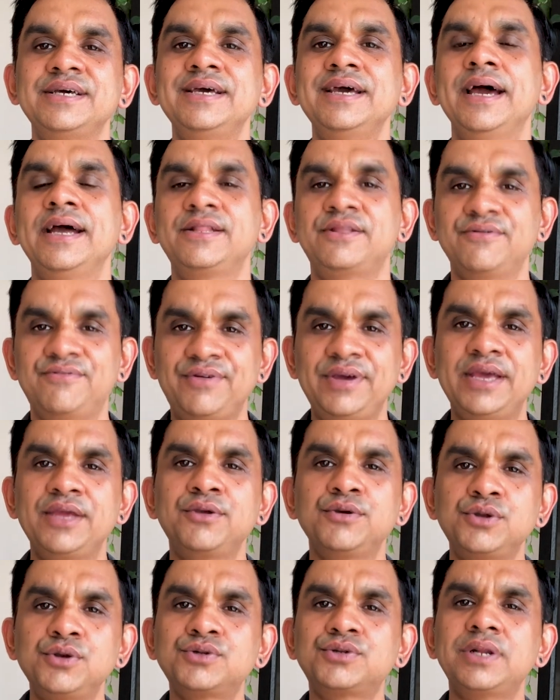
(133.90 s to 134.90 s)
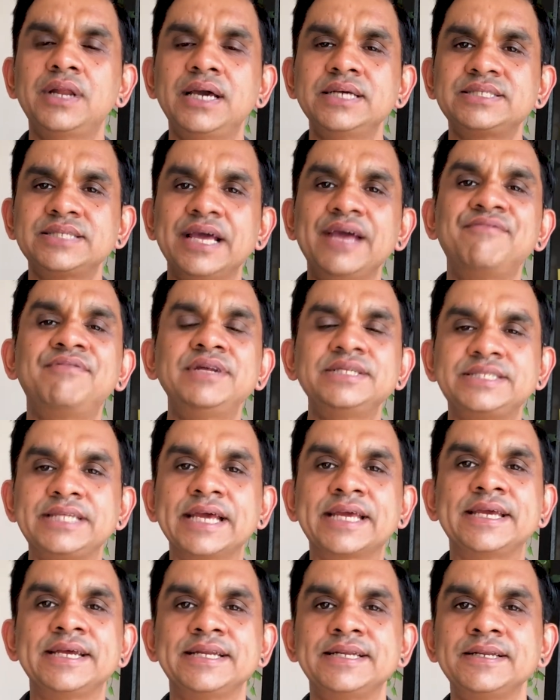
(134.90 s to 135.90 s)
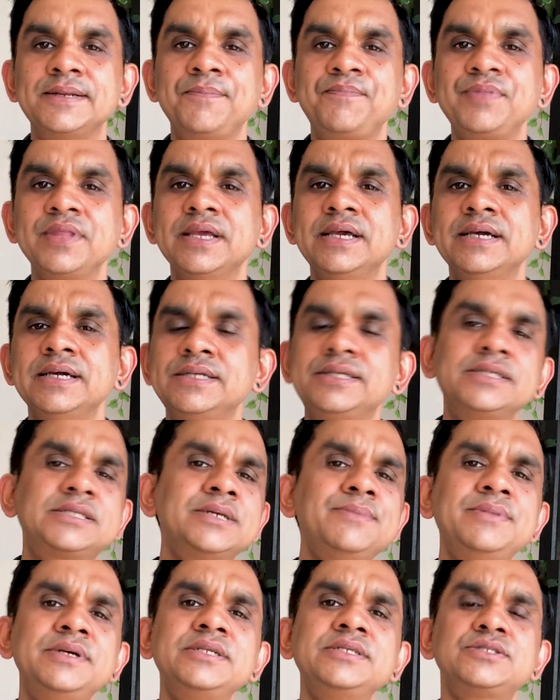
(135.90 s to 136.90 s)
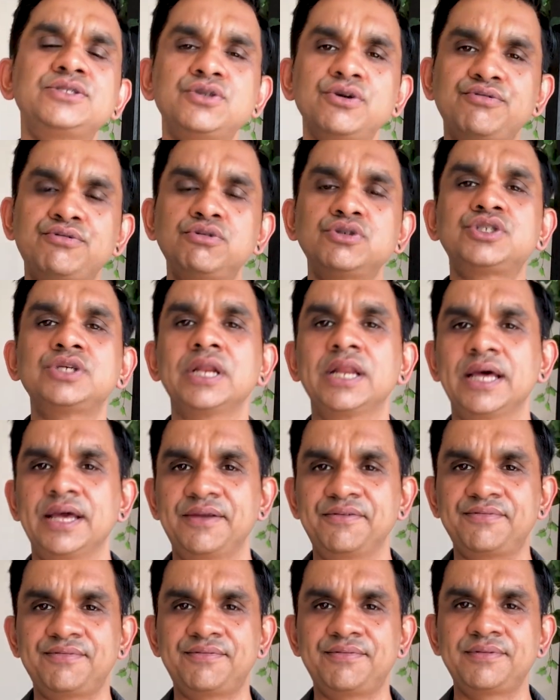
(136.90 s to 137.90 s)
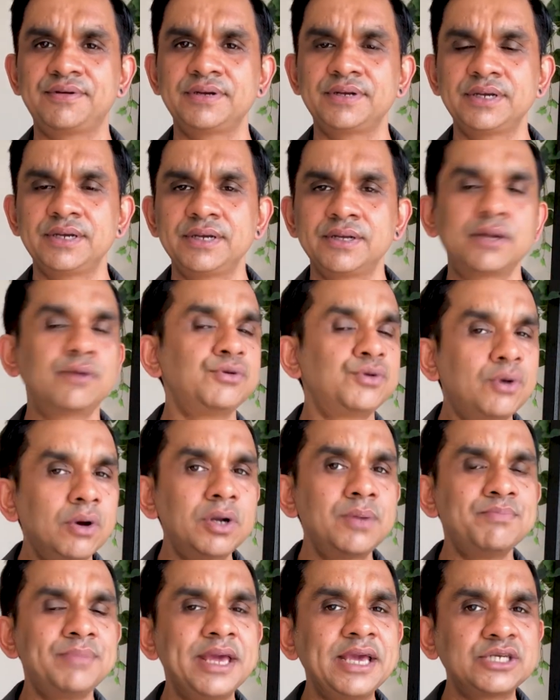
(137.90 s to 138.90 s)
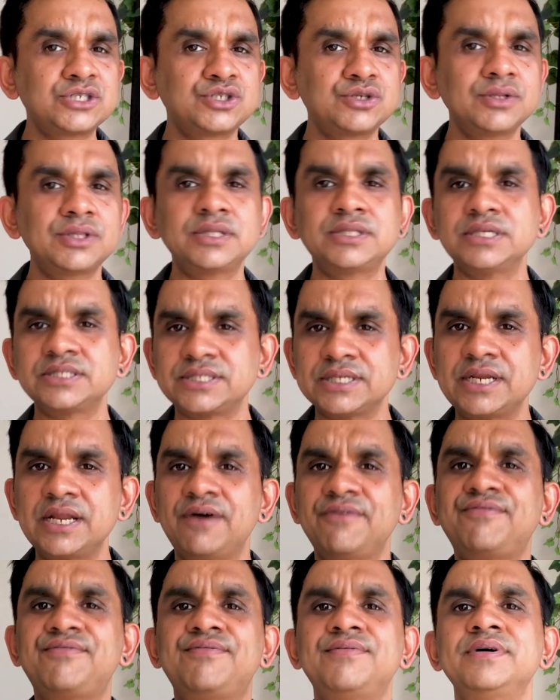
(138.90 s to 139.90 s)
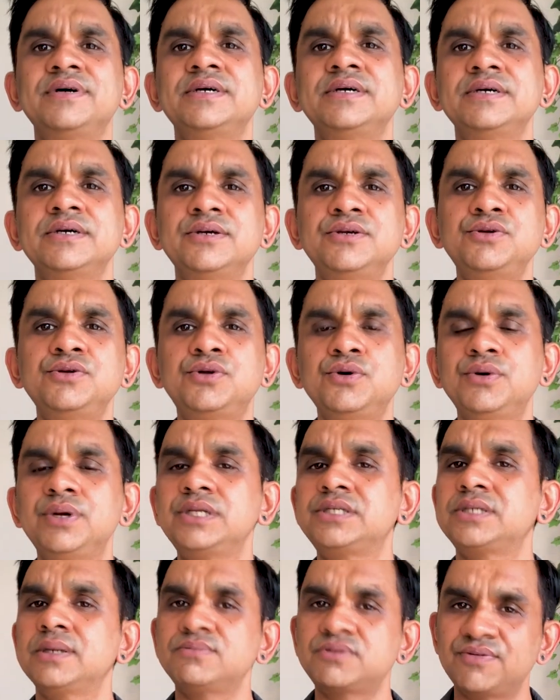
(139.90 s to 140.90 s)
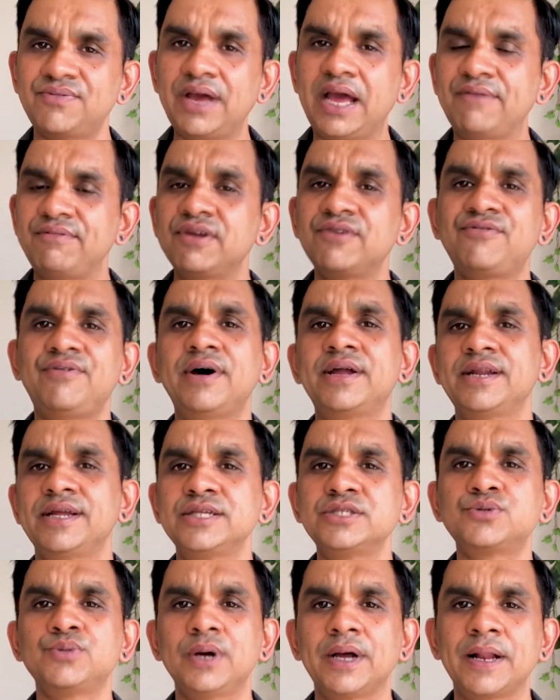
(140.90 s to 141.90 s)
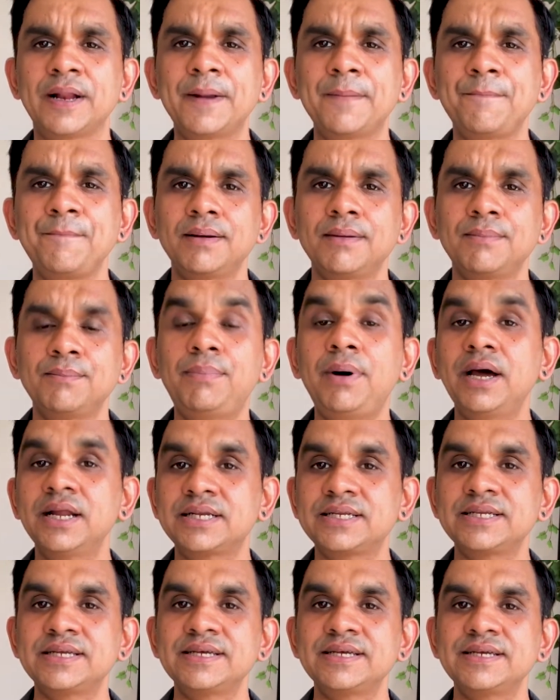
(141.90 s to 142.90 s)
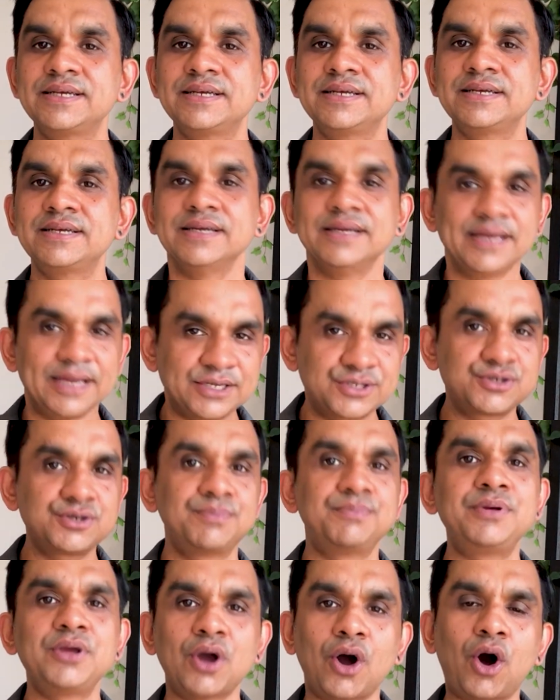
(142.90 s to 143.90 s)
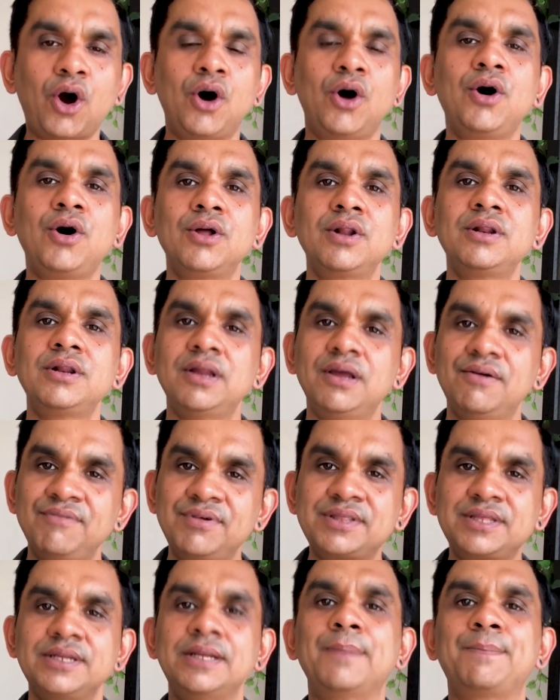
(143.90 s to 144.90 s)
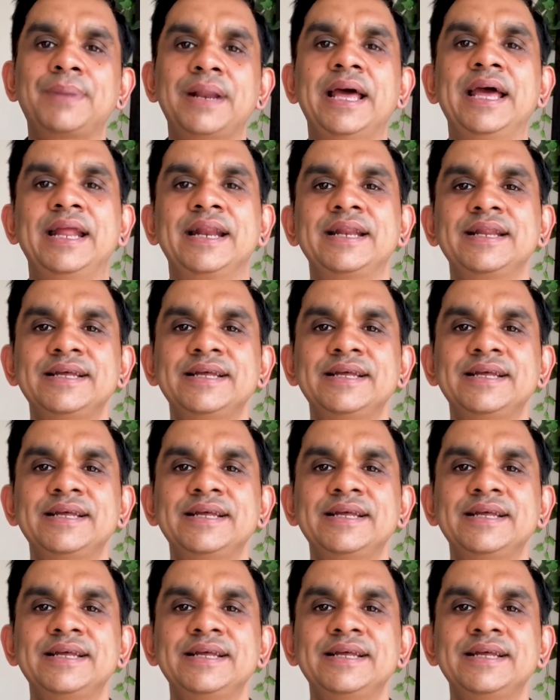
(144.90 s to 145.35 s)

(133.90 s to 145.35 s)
And the way you utilize every second determines your future life. Now, you got to make sure that there's enough you do in terms of having fun as well, but it should be all within a plan.